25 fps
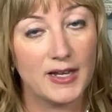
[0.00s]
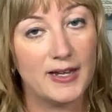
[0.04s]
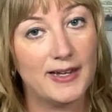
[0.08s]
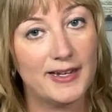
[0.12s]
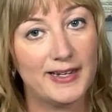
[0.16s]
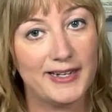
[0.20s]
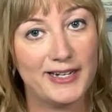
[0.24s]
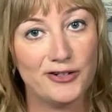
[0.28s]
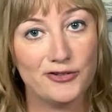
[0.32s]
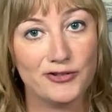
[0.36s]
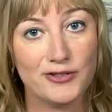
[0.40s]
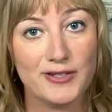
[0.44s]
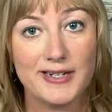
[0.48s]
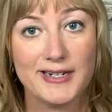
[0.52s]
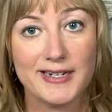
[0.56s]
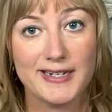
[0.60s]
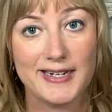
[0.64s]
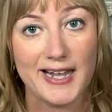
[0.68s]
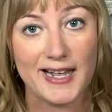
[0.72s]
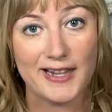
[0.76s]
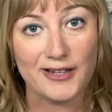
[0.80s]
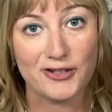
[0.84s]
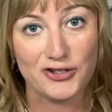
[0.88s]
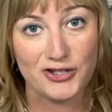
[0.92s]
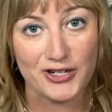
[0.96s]
Here's an
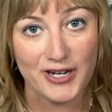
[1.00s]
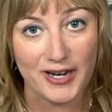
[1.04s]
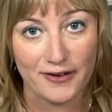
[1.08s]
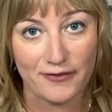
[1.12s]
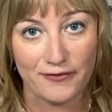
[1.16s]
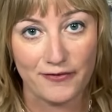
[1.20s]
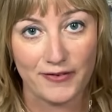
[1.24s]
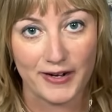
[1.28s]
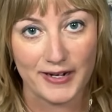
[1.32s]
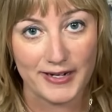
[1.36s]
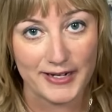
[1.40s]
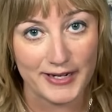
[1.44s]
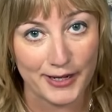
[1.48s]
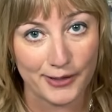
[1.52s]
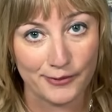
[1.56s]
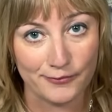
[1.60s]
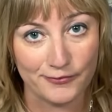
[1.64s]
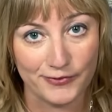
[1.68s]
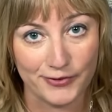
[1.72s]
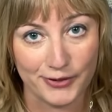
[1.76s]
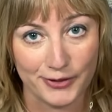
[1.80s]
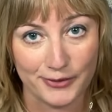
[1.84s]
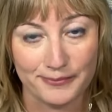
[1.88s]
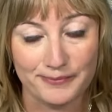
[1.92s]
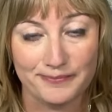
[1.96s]
analogy I find
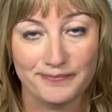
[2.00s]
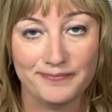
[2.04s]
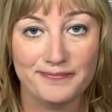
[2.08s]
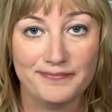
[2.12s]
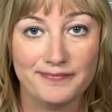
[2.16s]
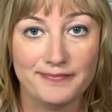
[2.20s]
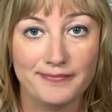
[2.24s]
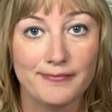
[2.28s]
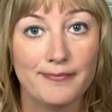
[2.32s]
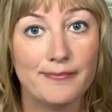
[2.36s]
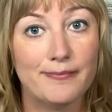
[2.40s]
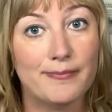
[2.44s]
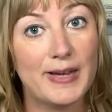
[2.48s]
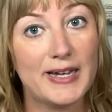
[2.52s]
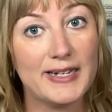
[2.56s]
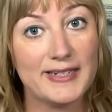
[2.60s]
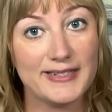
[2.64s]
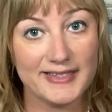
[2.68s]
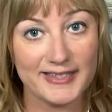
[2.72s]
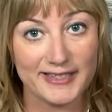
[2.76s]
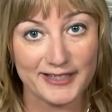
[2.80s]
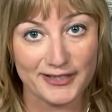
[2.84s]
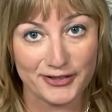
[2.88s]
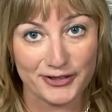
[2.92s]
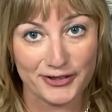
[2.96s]
helpful. My
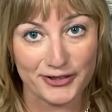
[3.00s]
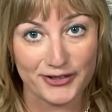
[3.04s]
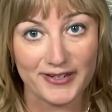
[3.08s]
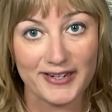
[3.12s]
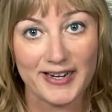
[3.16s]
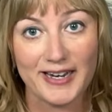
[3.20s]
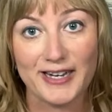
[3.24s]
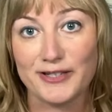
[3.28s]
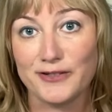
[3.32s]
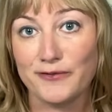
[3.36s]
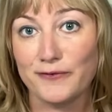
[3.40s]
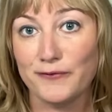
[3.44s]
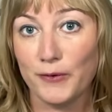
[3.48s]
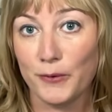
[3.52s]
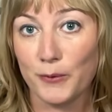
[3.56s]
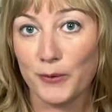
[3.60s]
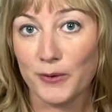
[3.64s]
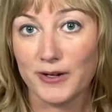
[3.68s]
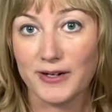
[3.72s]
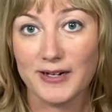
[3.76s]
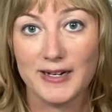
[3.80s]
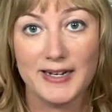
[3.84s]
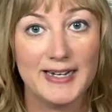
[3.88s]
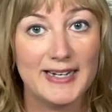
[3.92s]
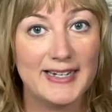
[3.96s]
sister has
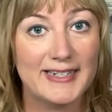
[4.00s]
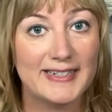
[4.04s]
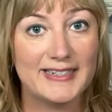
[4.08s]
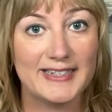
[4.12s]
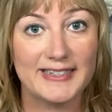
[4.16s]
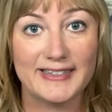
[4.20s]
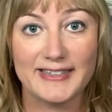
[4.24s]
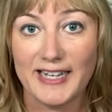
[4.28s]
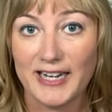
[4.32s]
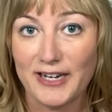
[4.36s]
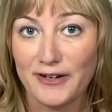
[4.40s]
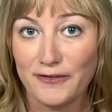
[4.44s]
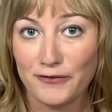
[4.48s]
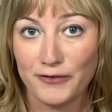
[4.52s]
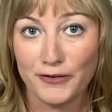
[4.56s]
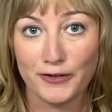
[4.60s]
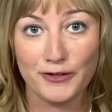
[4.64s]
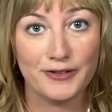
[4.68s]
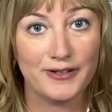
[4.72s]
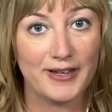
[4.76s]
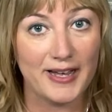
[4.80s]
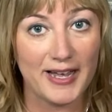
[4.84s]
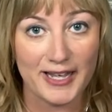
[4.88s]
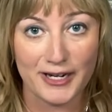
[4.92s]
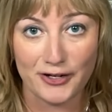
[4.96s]
4
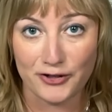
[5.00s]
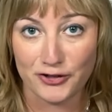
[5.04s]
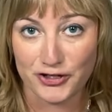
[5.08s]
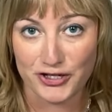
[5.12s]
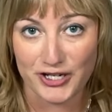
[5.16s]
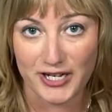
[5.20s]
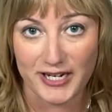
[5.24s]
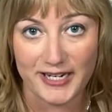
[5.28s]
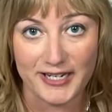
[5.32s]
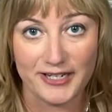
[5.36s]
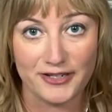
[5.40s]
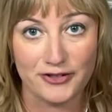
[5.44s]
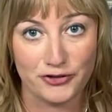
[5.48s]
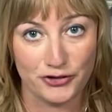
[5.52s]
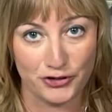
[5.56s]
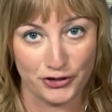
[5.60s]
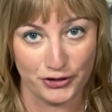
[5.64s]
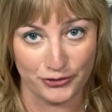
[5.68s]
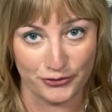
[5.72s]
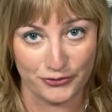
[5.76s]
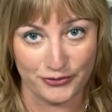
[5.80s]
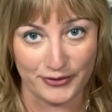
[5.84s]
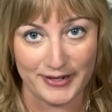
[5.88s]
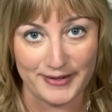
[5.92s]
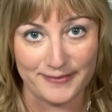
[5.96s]
delightful, energetic
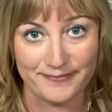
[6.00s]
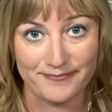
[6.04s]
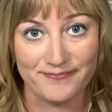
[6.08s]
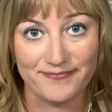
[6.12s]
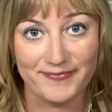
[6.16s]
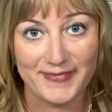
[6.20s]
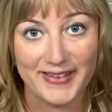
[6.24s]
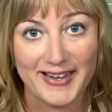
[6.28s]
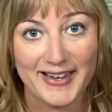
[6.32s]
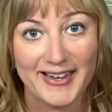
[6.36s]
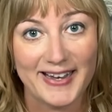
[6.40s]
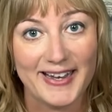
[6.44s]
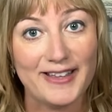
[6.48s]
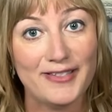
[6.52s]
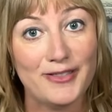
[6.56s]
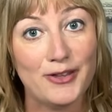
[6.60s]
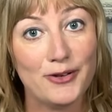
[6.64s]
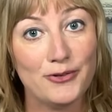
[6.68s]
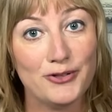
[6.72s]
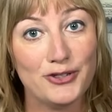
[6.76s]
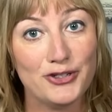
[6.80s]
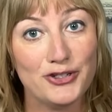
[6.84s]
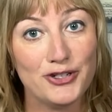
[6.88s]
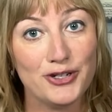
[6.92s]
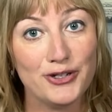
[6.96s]
children, and
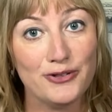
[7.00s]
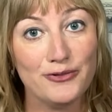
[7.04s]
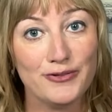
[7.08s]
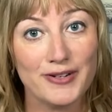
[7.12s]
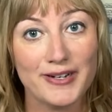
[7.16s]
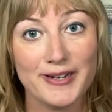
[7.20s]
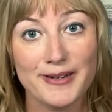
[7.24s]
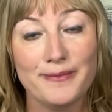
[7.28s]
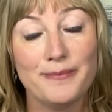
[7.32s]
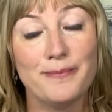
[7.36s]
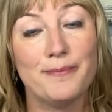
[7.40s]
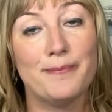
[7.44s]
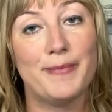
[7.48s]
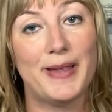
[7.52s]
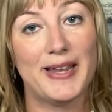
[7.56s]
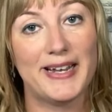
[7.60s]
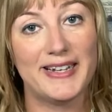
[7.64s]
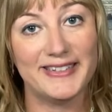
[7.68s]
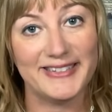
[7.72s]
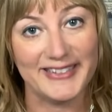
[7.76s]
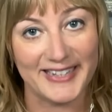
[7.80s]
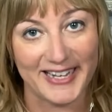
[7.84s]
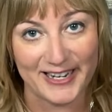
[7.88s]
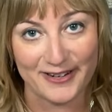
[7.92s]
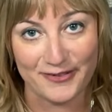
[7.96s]
those children make a
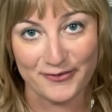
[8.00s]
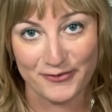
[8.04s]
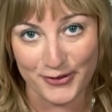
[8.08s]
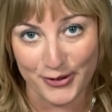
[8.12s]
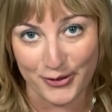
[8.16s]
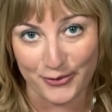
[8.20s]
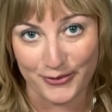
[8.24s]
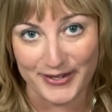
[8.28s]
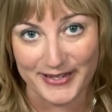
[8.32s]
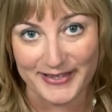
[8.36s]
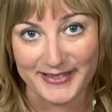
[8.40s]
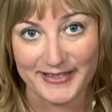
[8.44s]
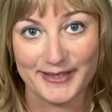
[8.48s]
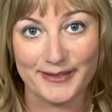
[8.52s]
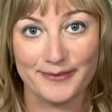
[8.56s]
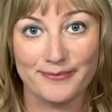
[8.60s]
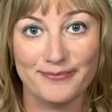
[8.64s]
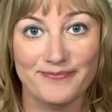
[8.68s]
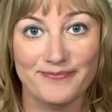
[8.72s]
lot of noise.